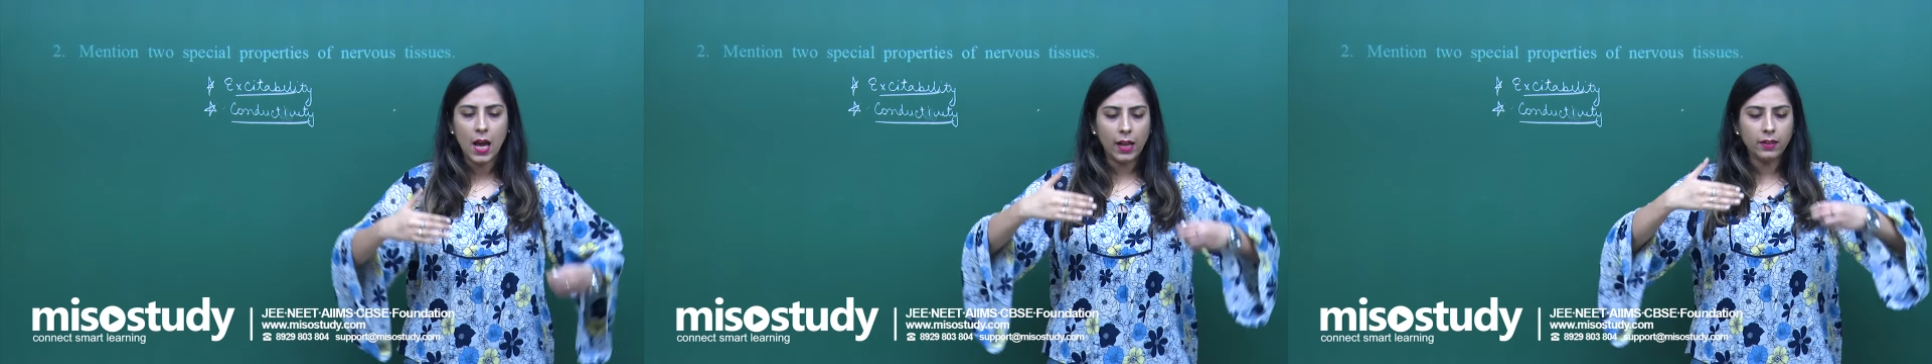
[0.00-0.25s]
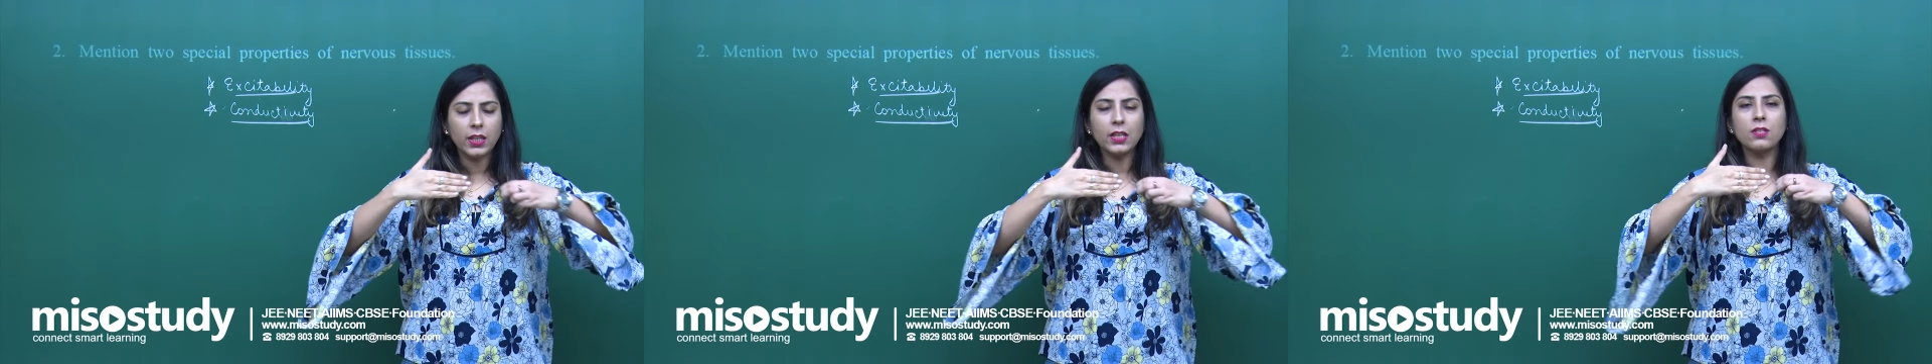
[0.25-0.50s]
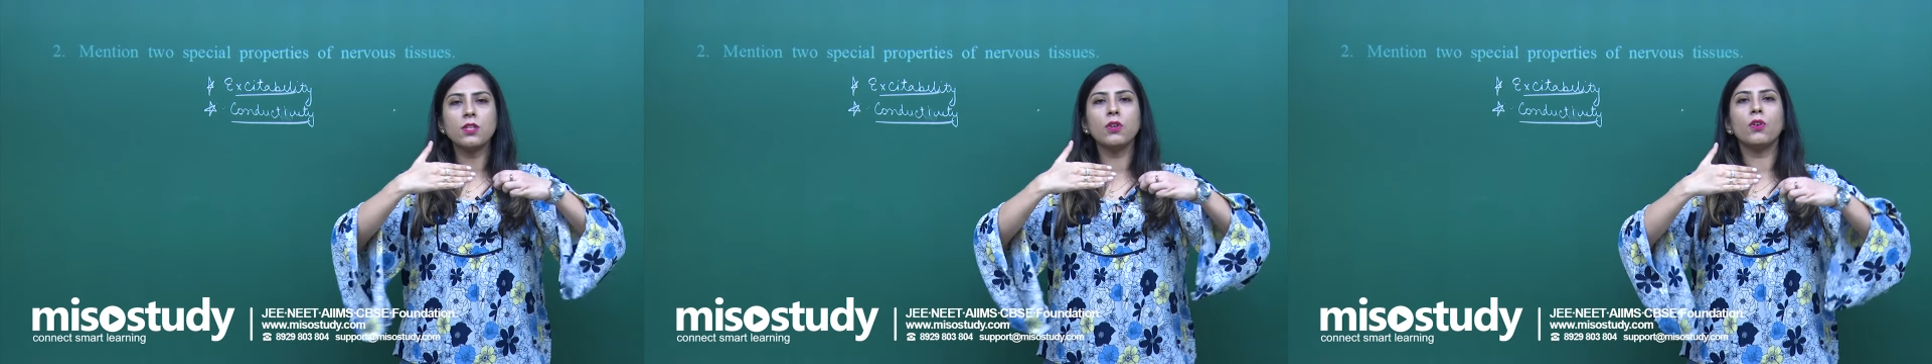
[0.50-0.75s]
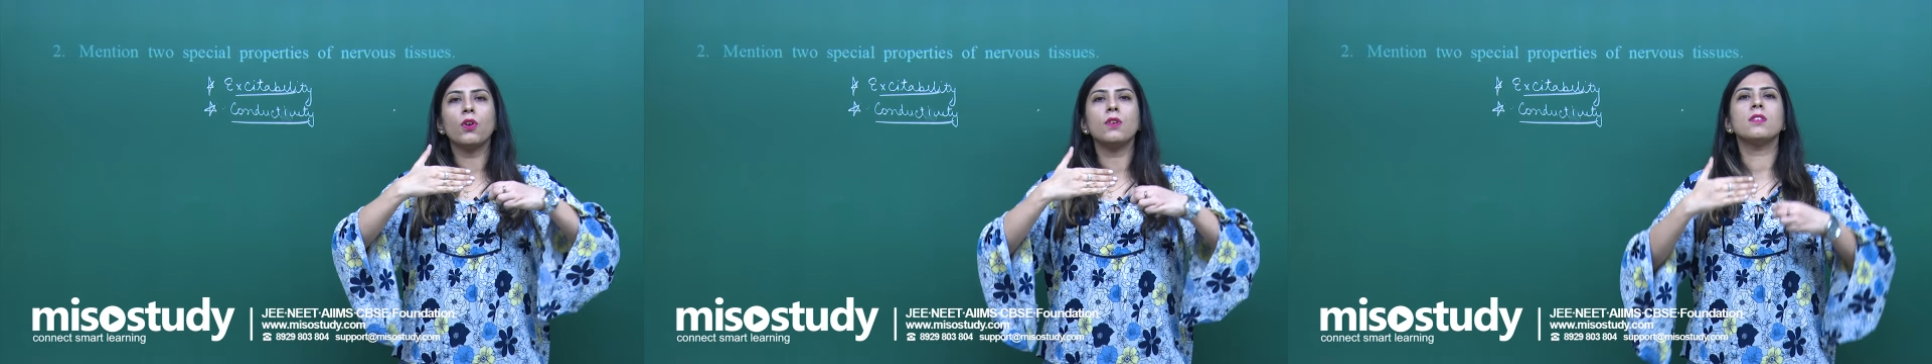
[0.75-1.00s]
and these
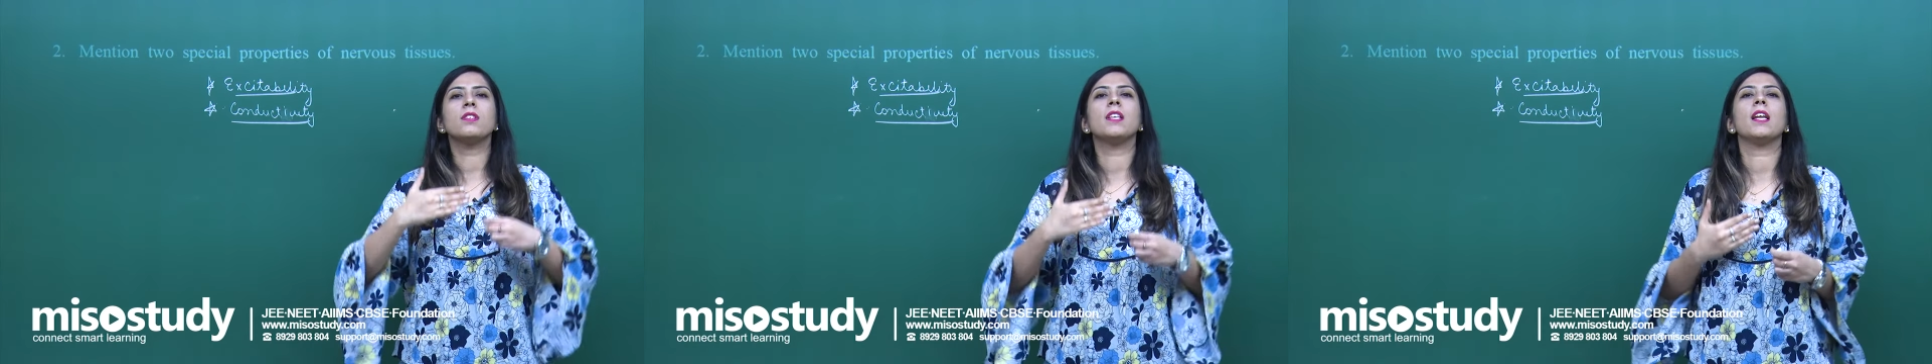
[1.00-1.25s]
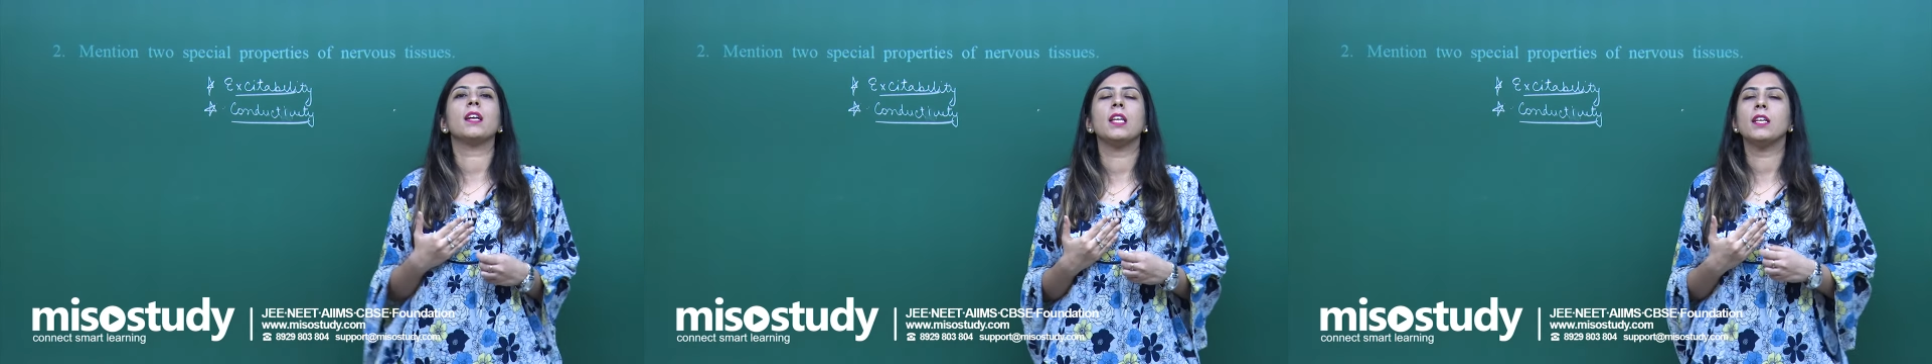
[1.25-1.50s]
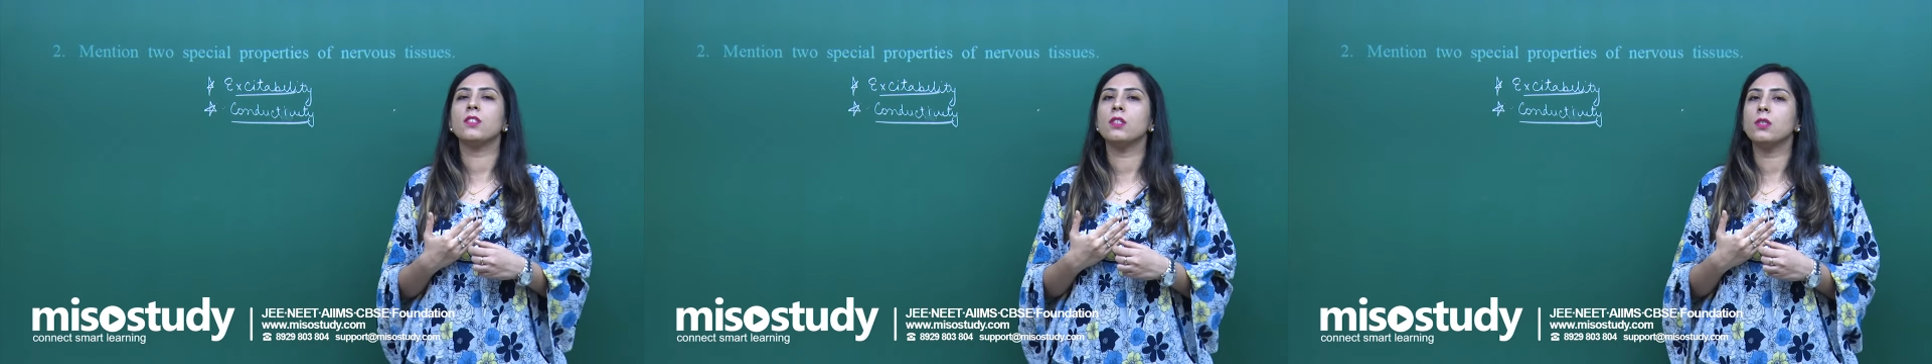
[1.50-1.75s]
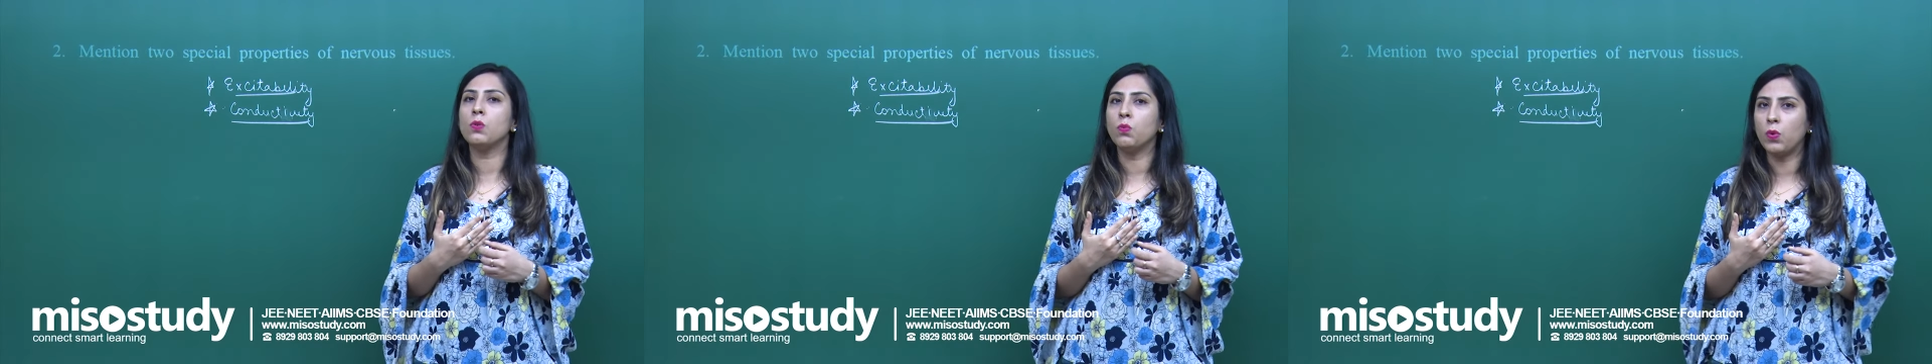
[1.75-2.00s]
neurons they are
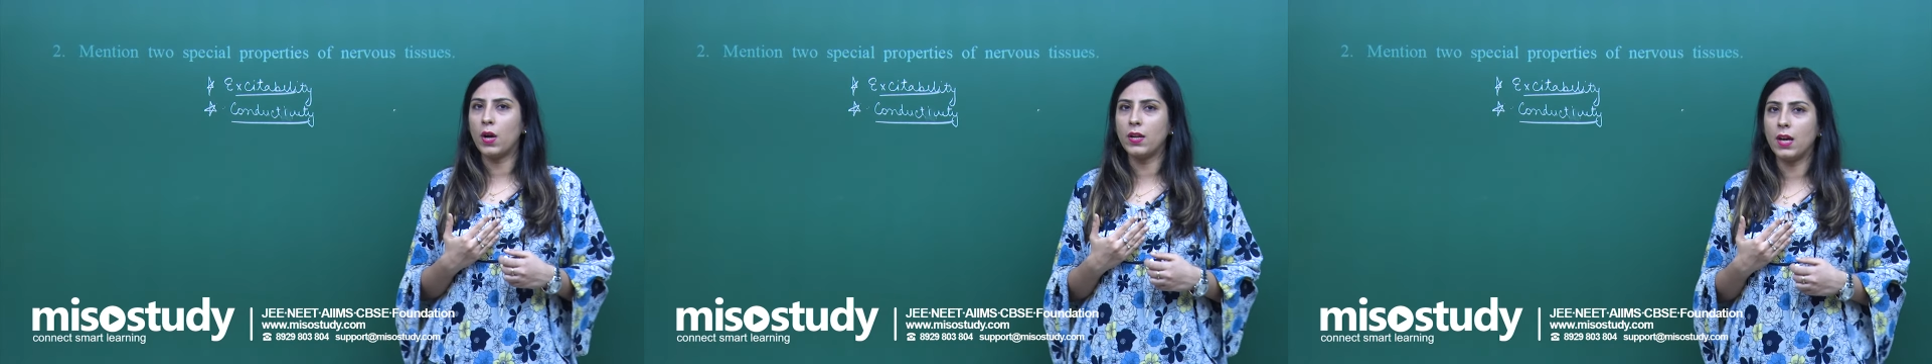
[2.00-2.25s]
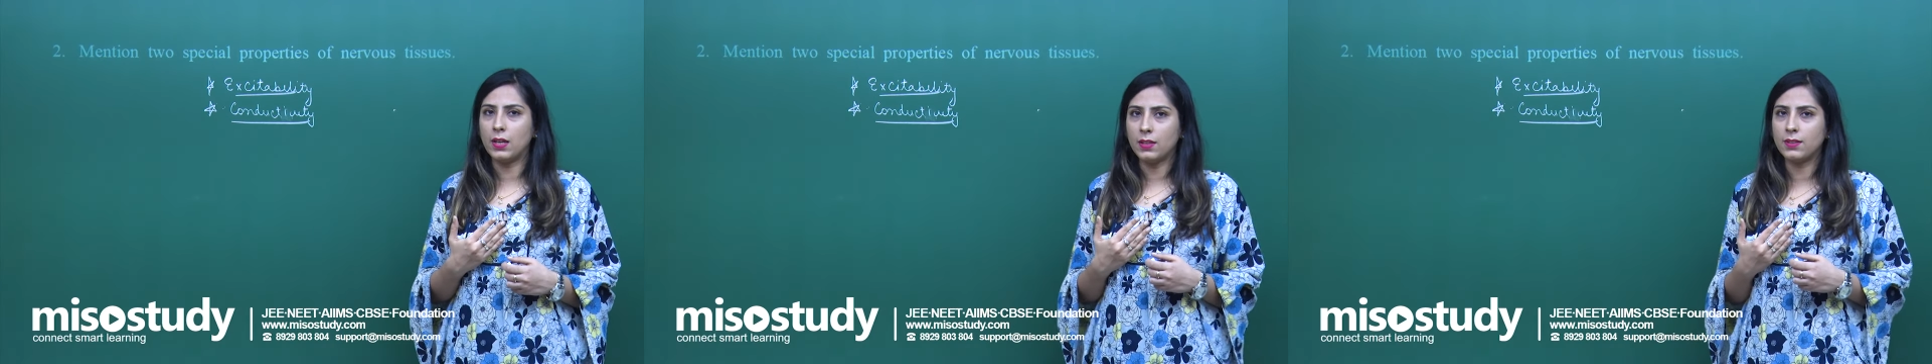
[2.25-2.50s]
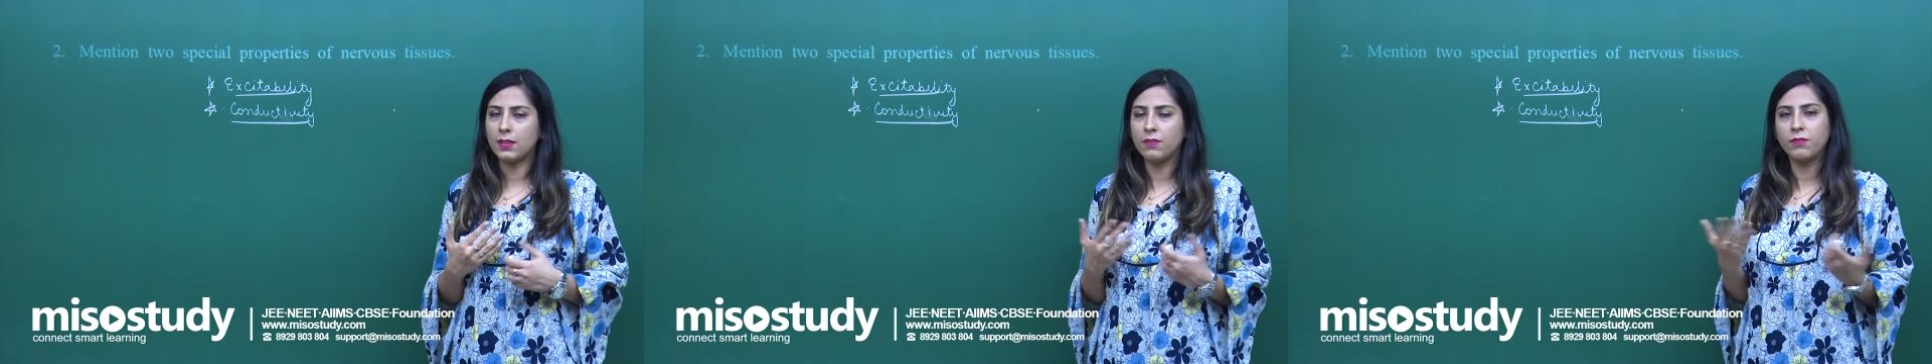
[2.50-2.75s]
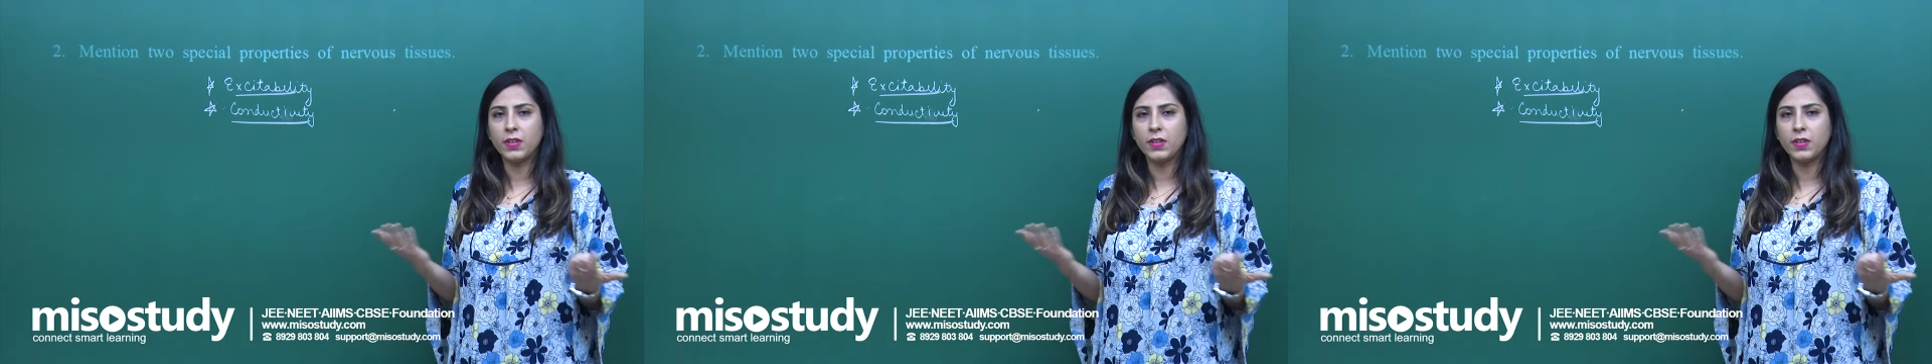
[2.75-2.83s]
connected to one another.